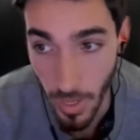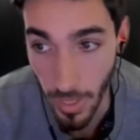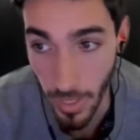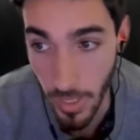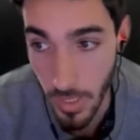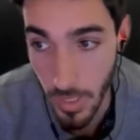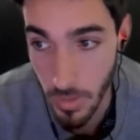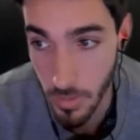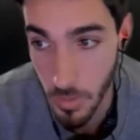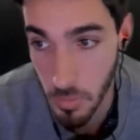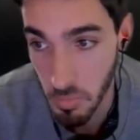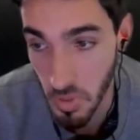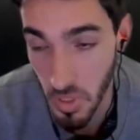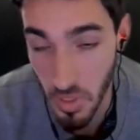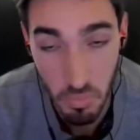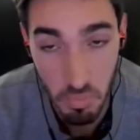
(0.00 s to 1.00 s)
And
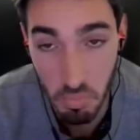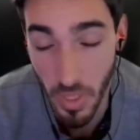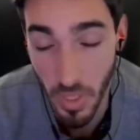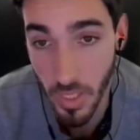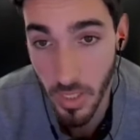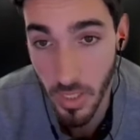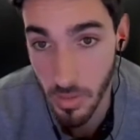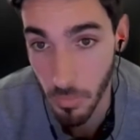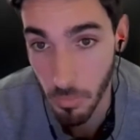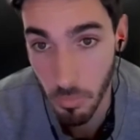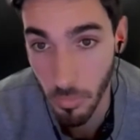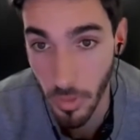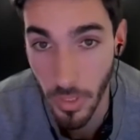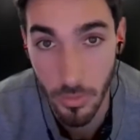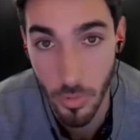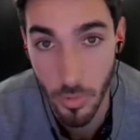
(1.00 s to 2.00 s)
in my case, I'm
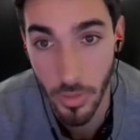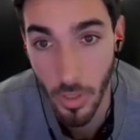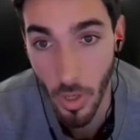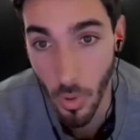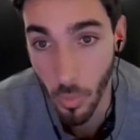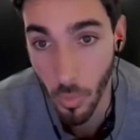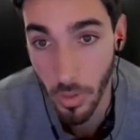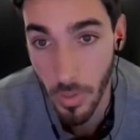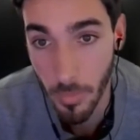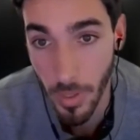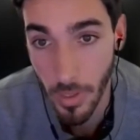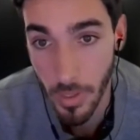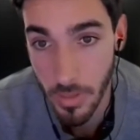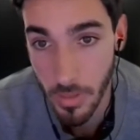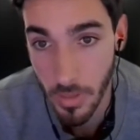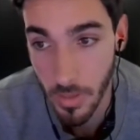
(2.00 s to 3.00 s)
like totally not worried about
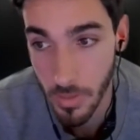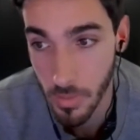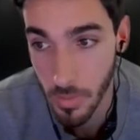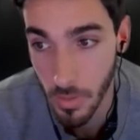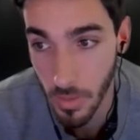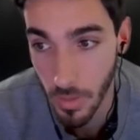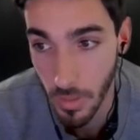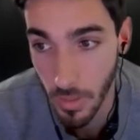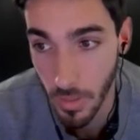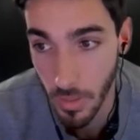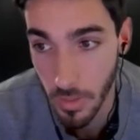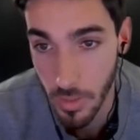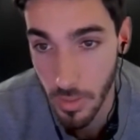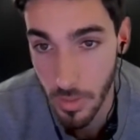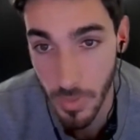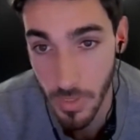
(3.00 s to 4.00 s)
it, because it
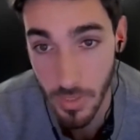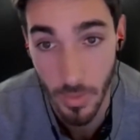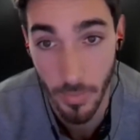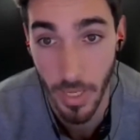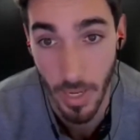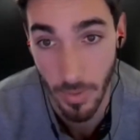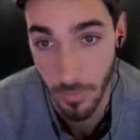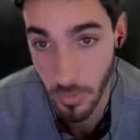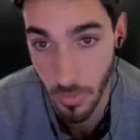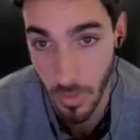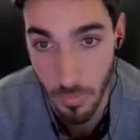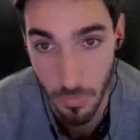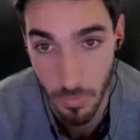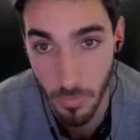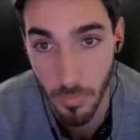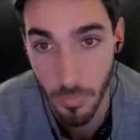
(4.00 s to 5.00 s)
just means that we have to
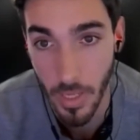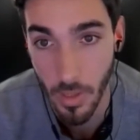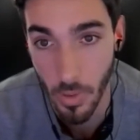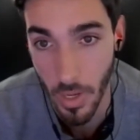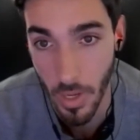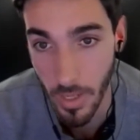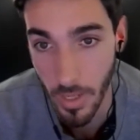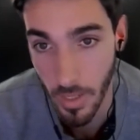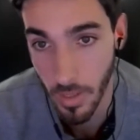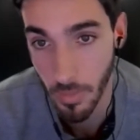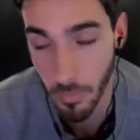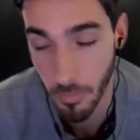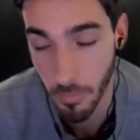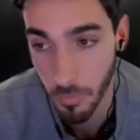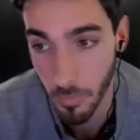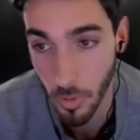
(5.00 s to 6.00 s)
get better at
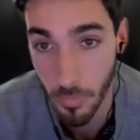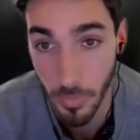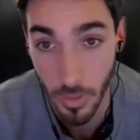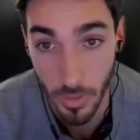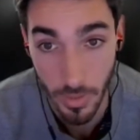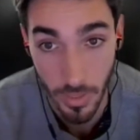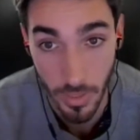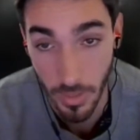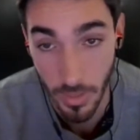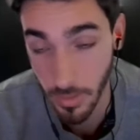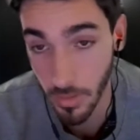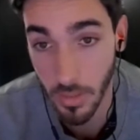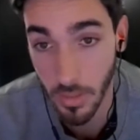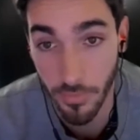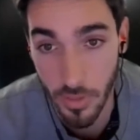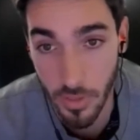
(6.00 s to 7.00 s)
communicating like
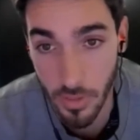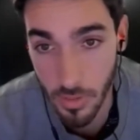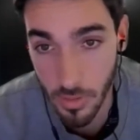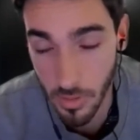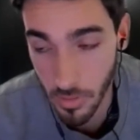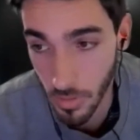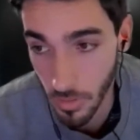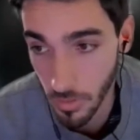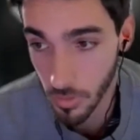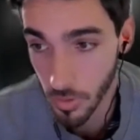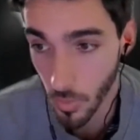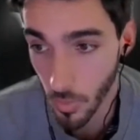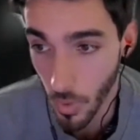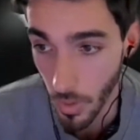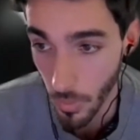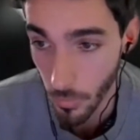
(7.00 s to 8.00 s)
the differences and
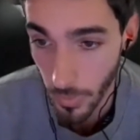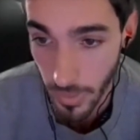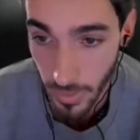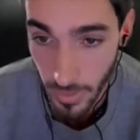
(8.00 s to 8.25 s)
so on, right?